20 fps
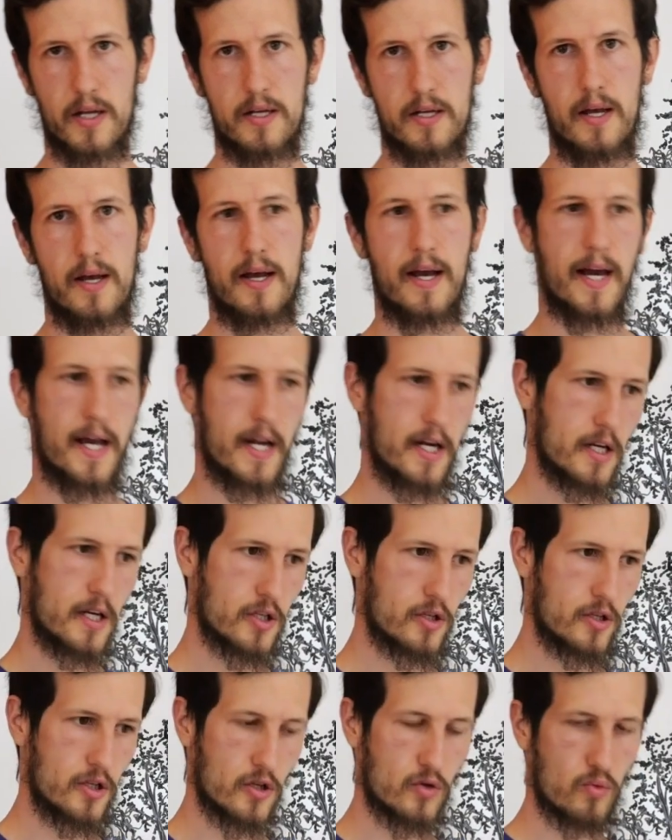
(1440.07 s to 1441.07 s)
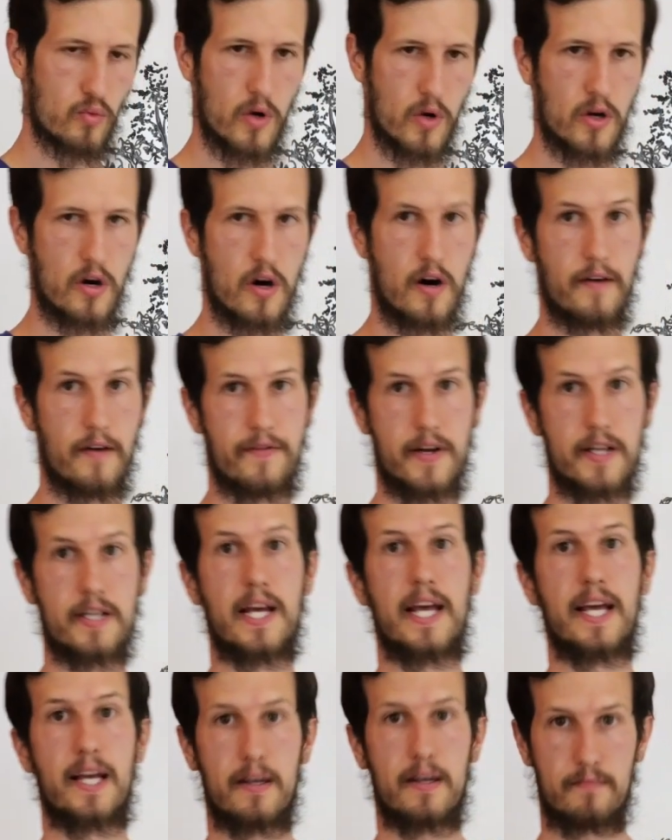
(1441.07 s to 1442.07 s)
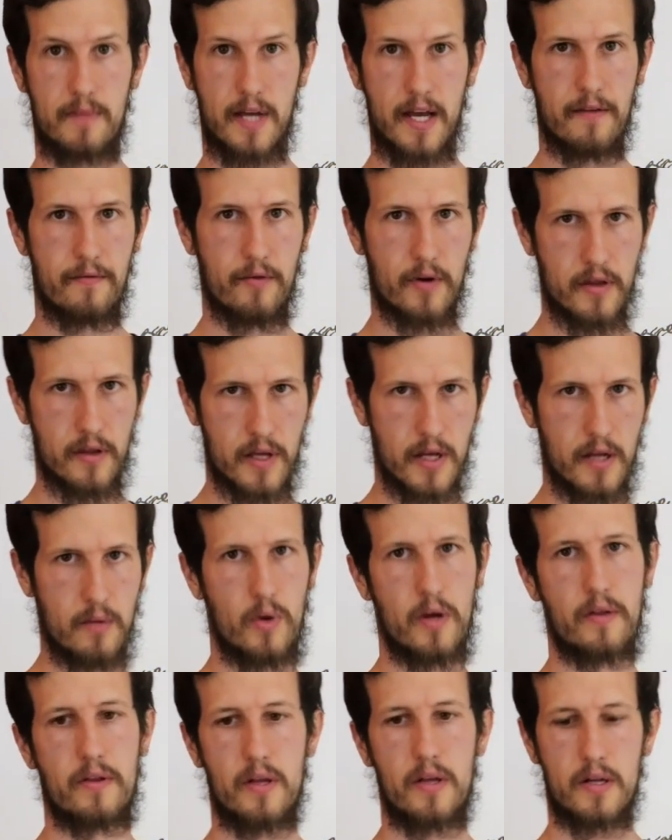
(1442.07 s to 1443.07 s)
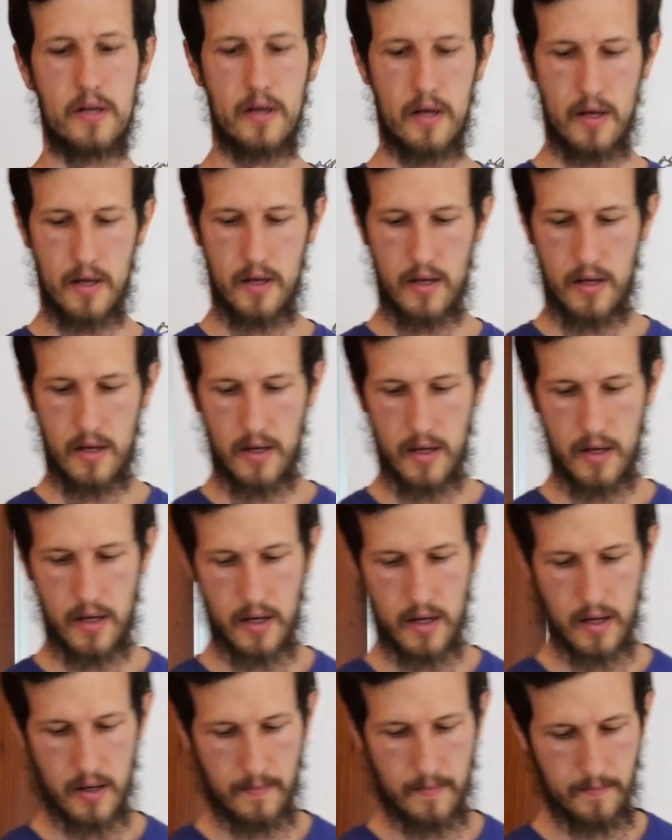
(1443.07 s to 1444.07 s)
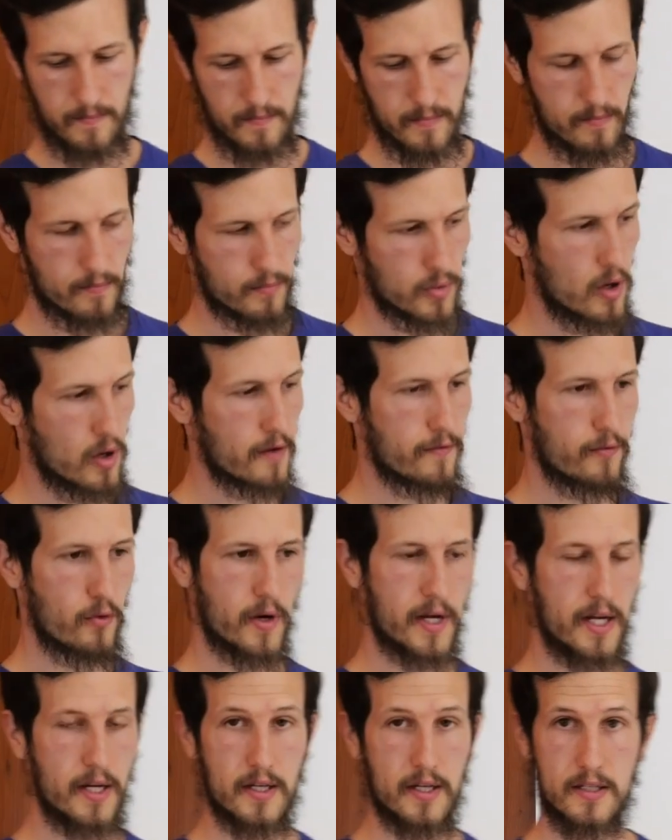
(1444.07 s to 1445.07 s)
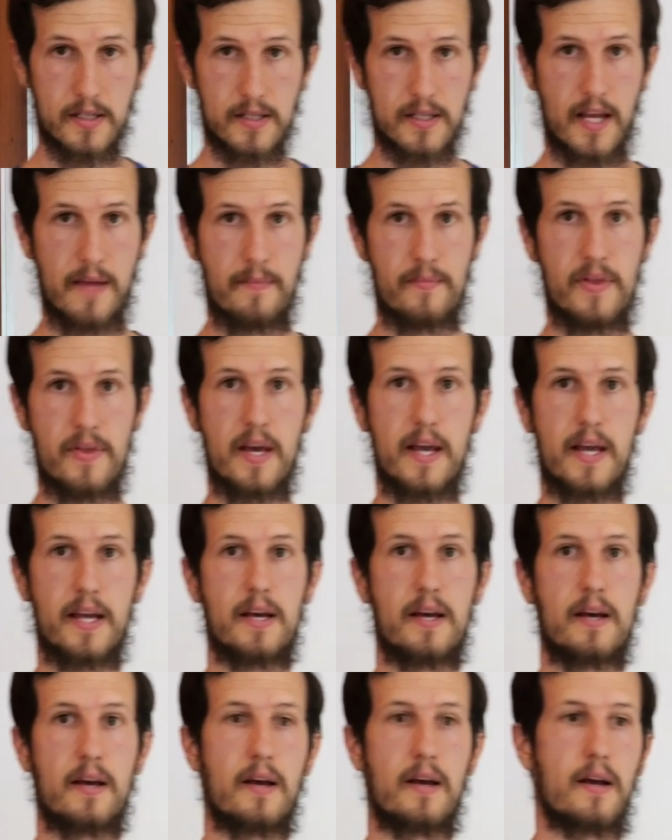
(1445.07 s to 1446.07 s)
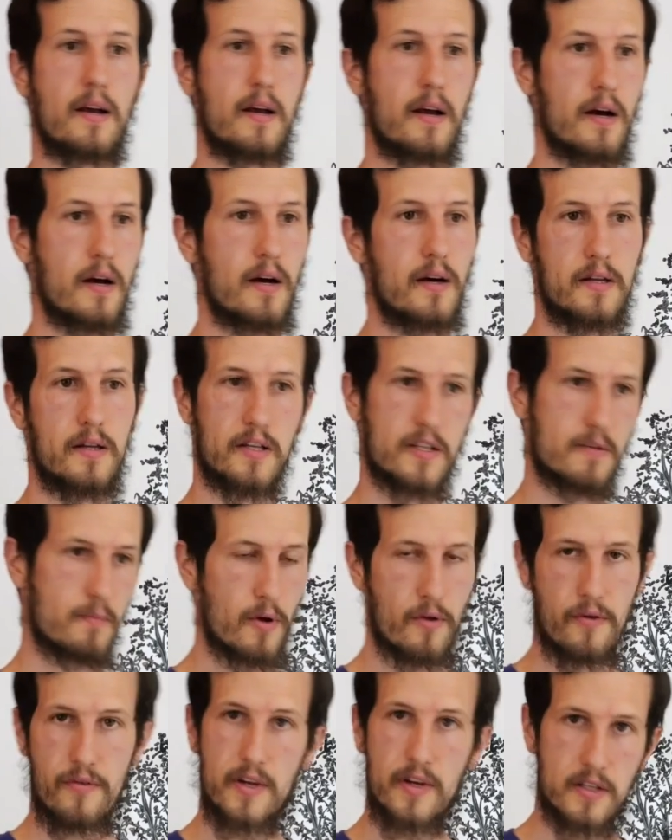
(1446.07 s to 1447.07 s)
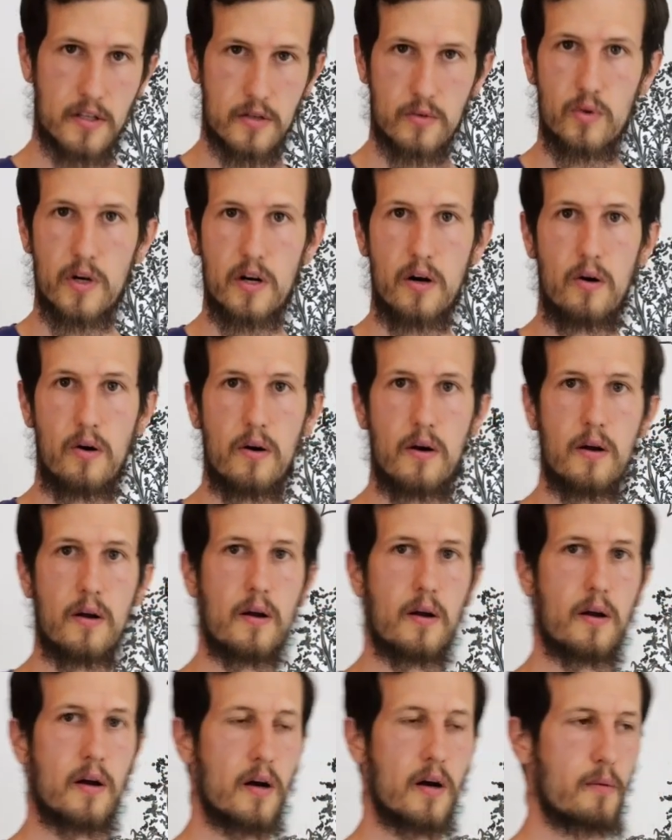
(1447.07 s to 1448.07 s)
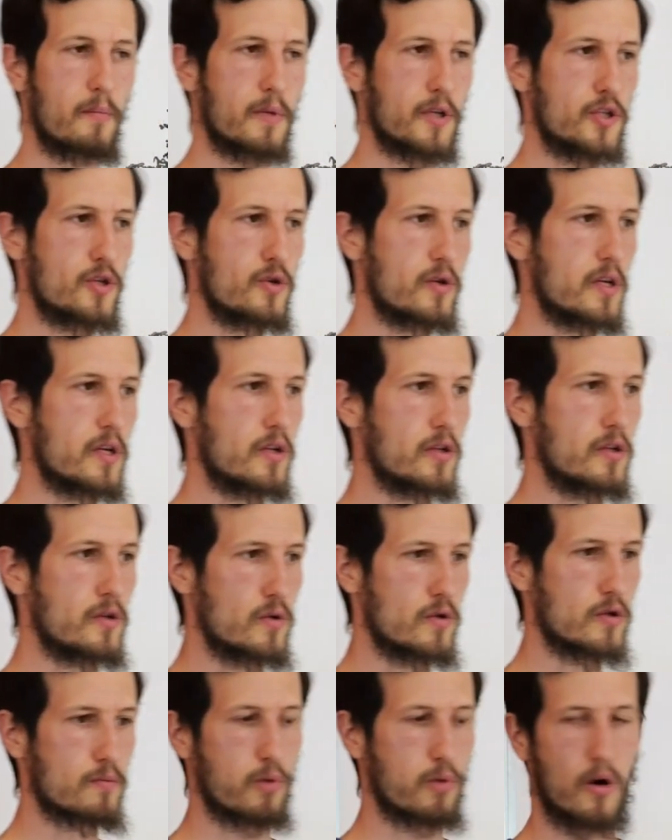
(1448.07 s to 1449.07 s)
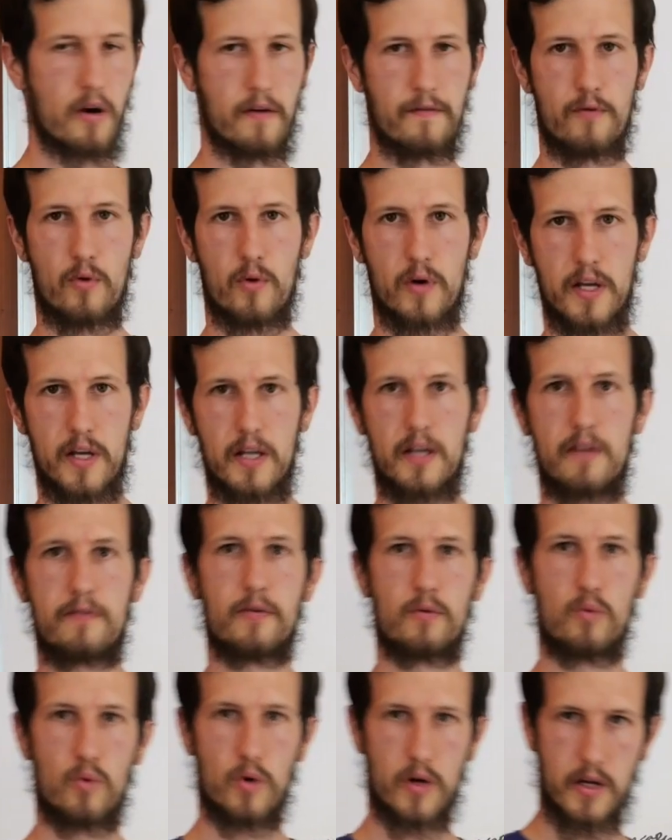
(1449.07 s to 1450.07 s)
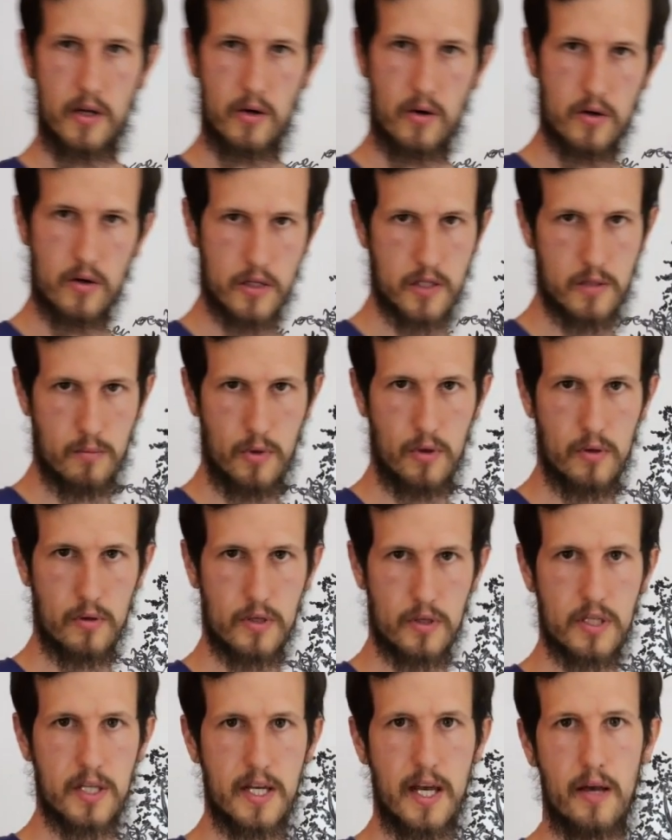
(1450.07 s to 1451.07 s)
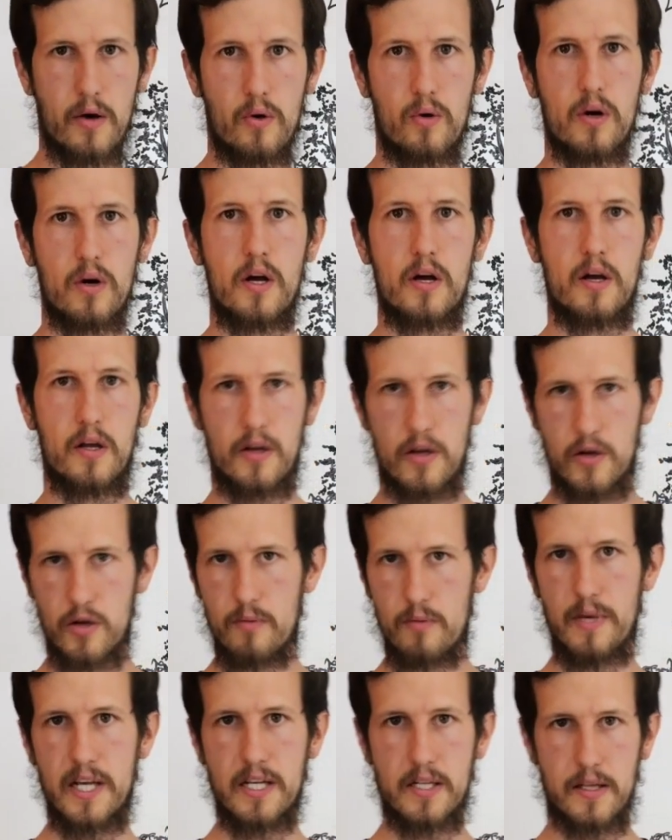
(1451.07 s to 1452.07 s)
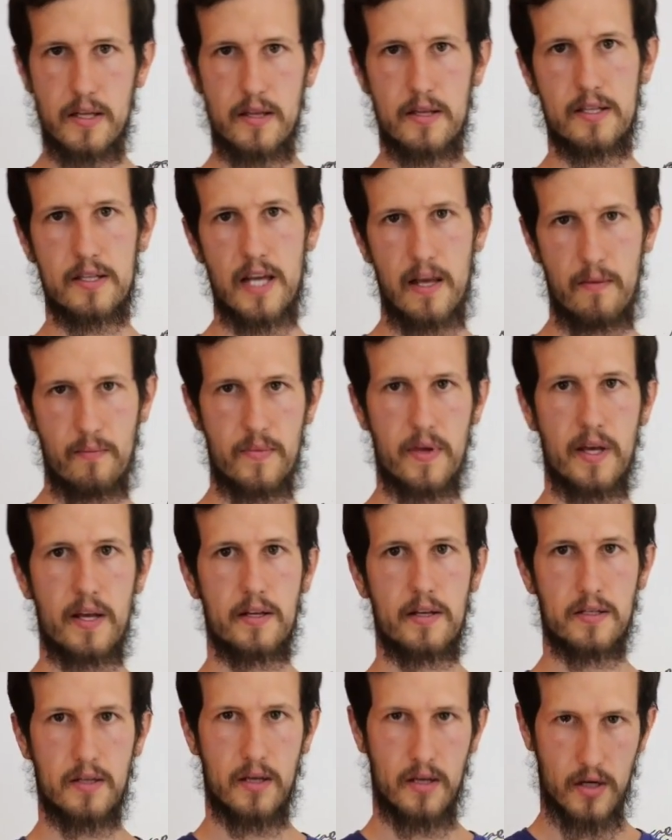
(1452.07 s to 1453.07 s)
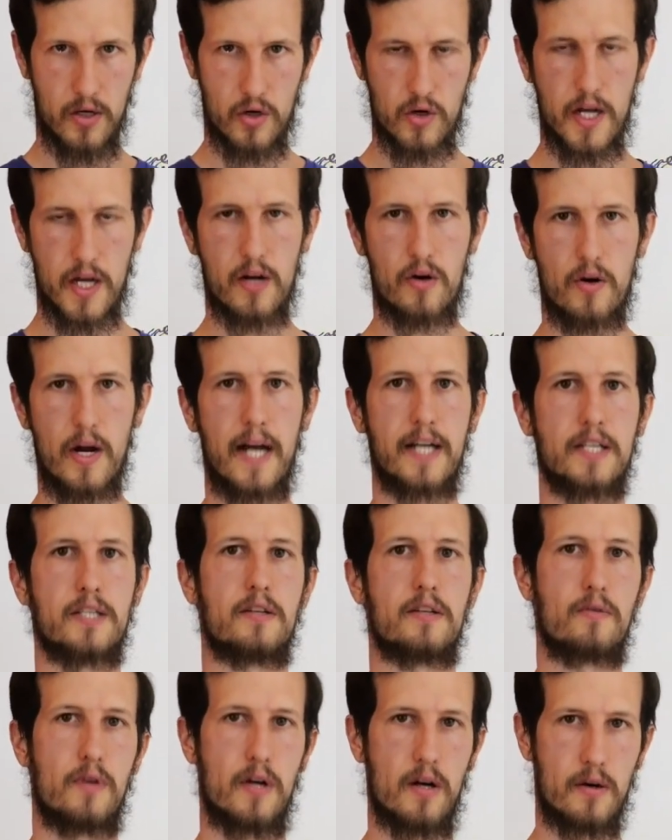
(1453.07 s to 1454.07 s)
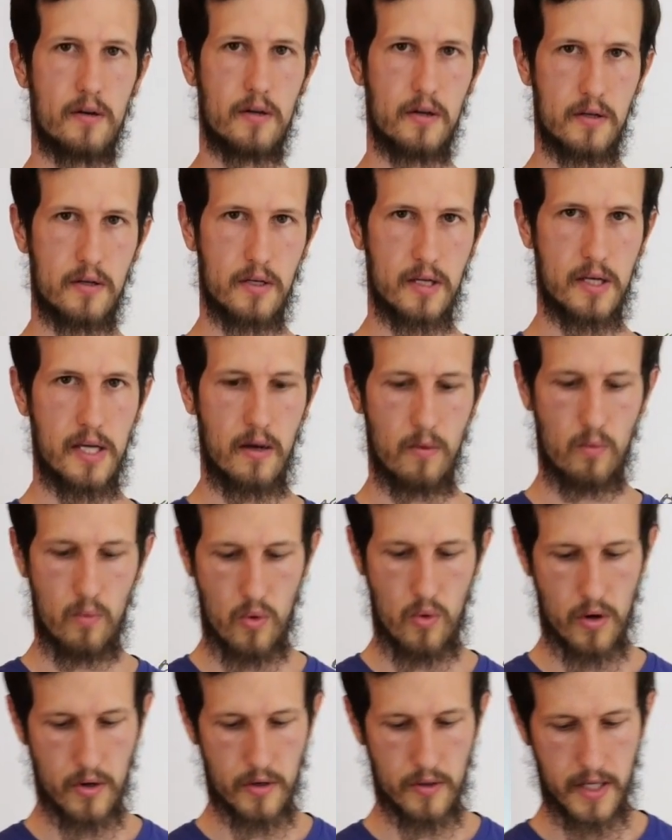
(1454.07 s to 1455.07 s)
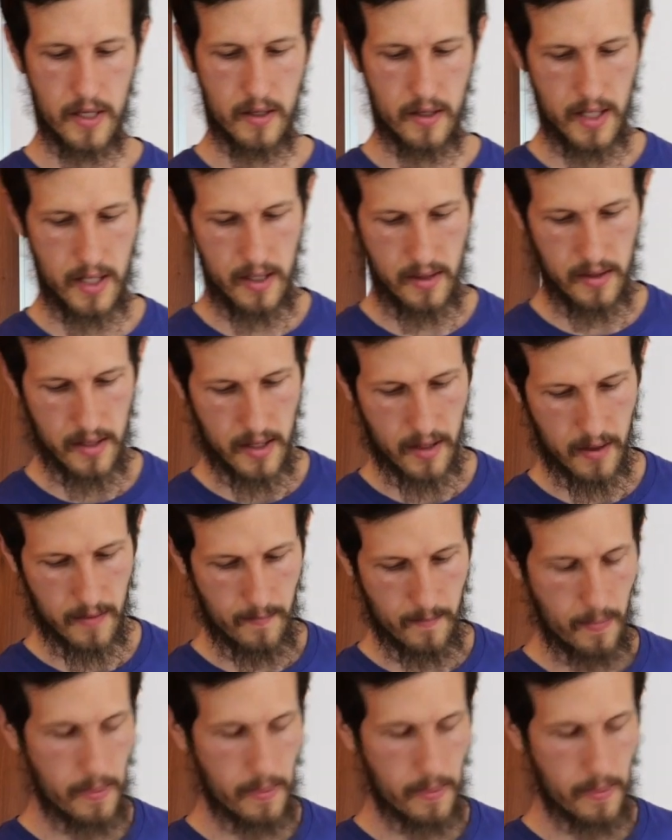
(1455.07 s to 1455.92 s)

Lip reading: it, and it doesn't just run off and take everything with it. Broad forking does the same thing, does some other things as well, but you can use broad forking if you're working on a smaller scale to do basically the same things. Create cracks in the ground to get water down in there.